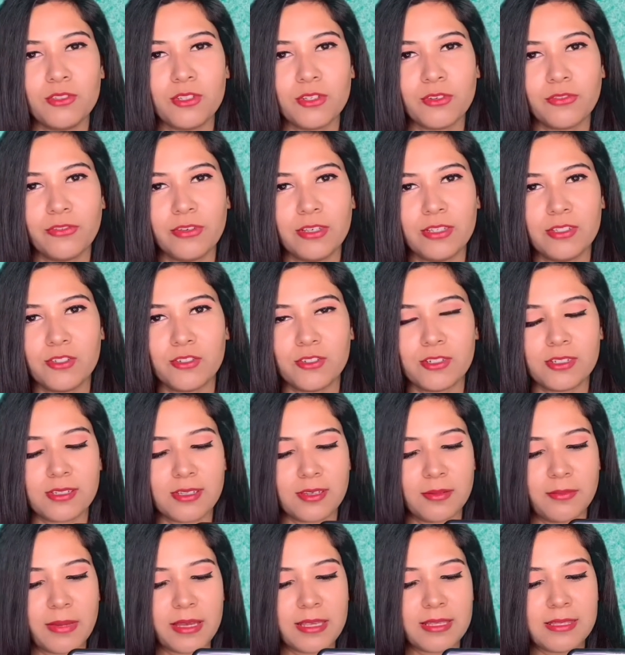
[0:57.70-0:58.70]
features
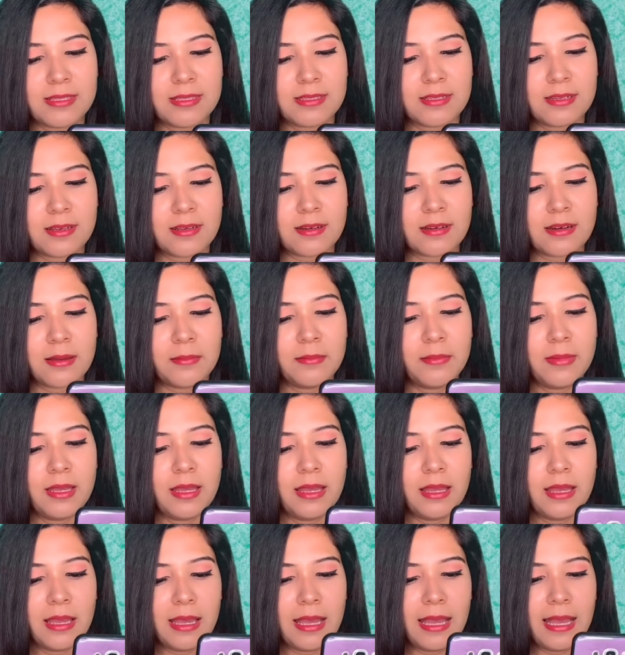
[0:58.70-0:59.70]
in my Instagram.
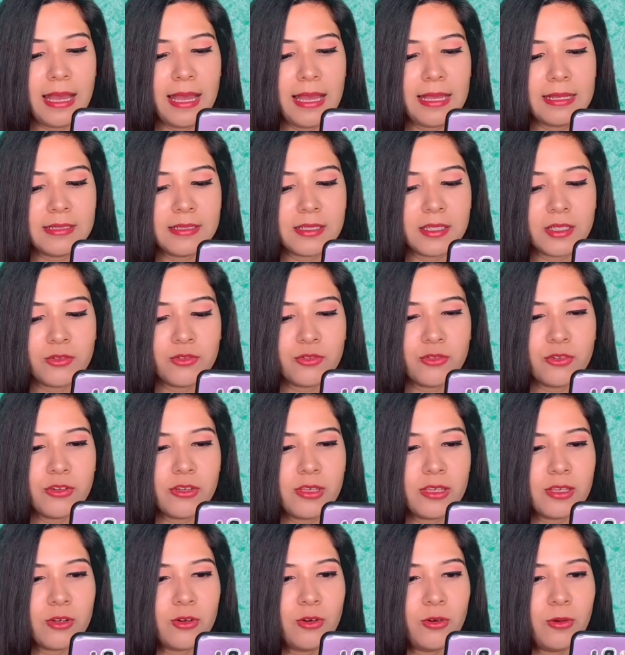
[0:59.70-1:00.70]
And if
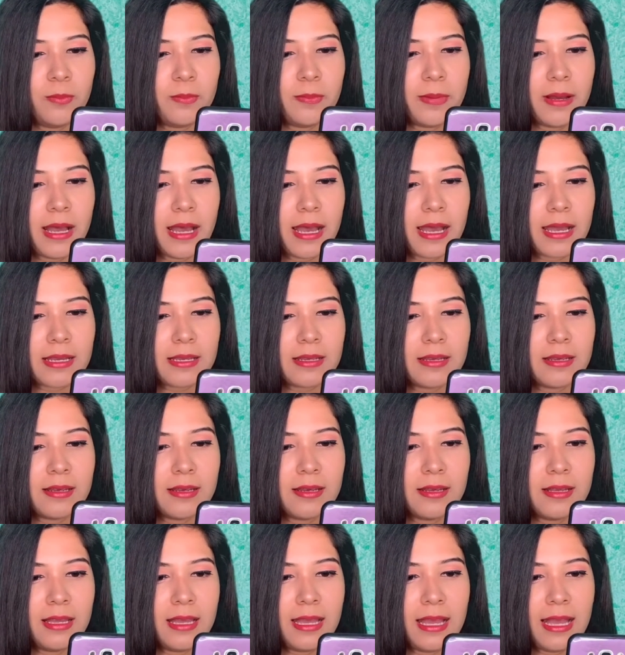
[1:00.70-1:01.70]
we go back
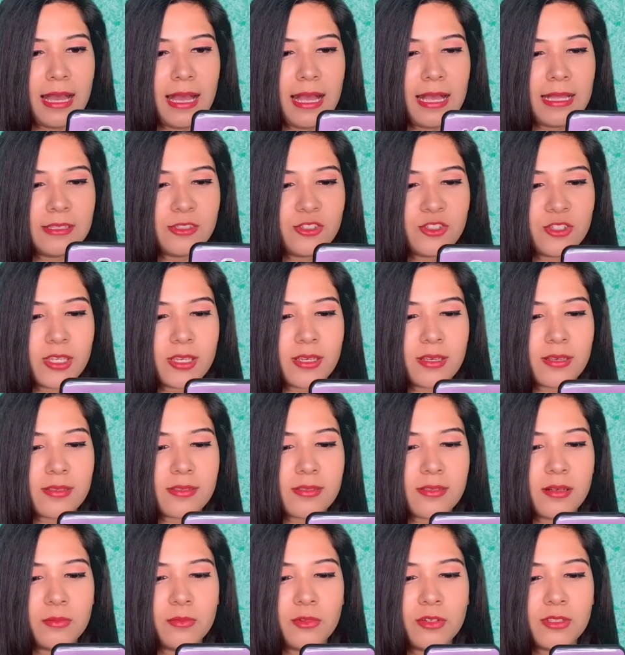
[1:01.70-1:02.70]
and check
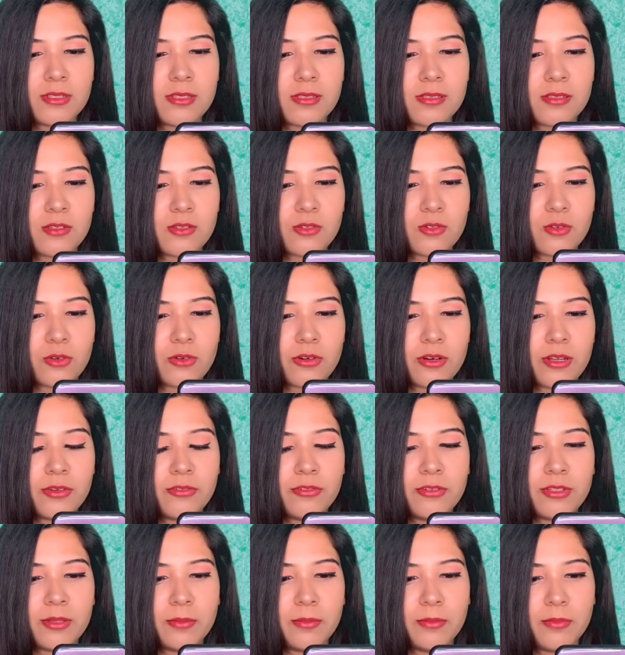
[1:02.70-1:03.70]
someone's story
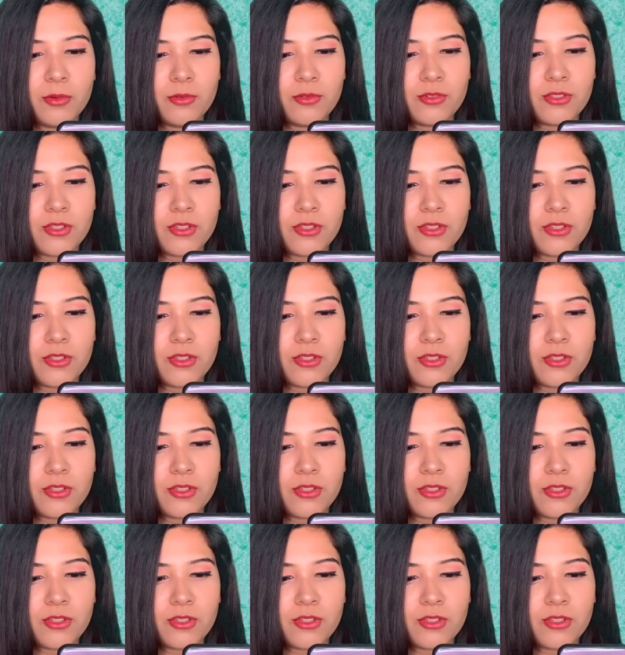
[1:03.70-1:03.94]
with the music